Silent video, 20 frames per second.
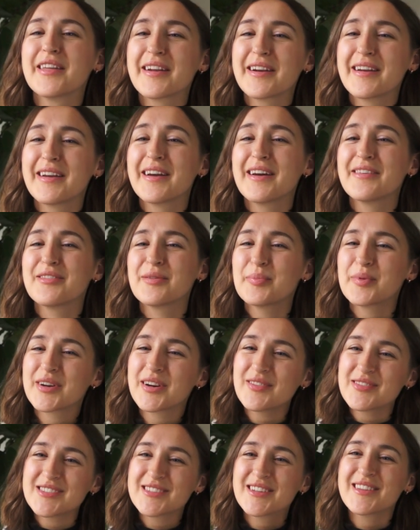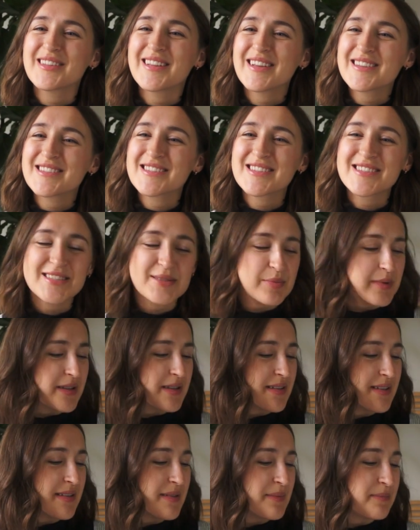that I have a pair of sunglasses?
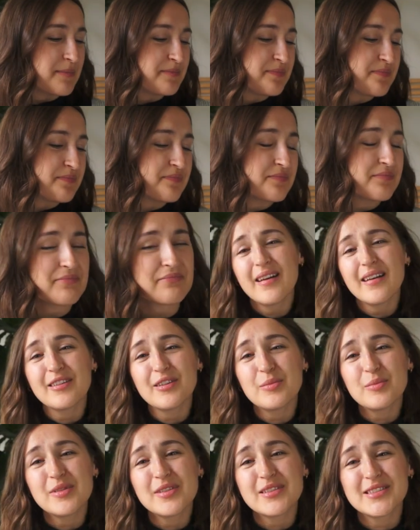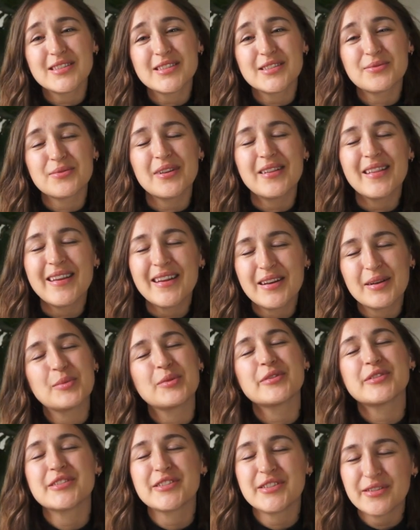But um, I hope this is
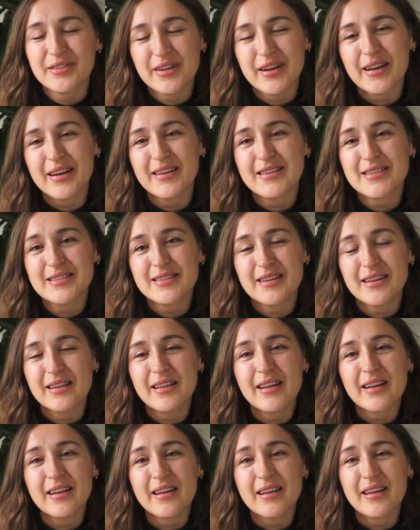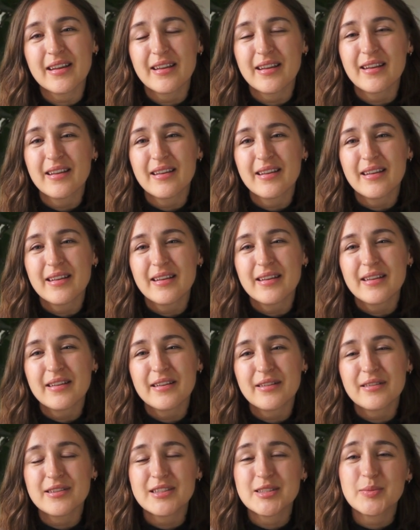relatable to you guys that like,
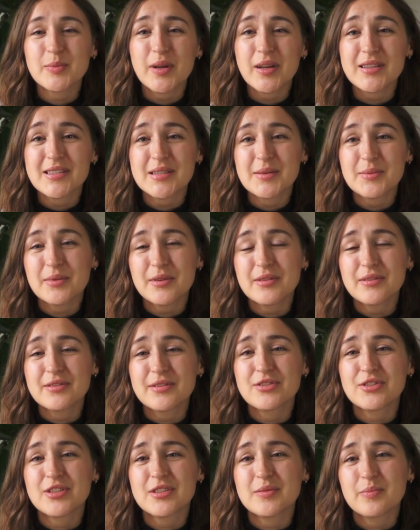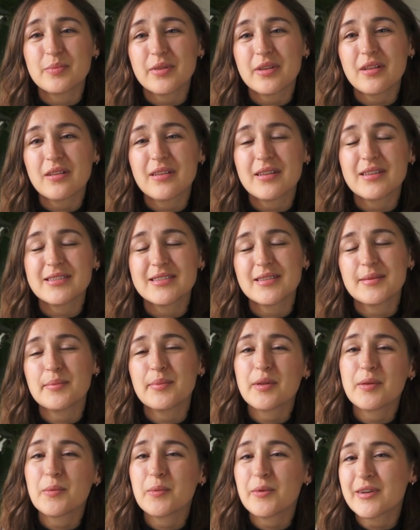you know, it's possible to just build a
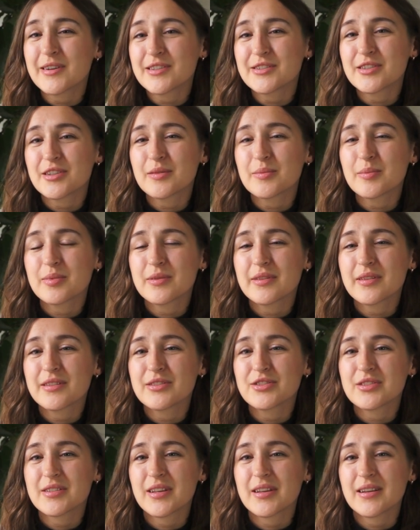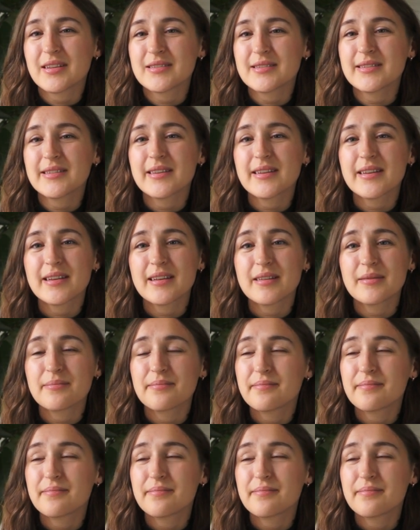simple wardrobe that just has like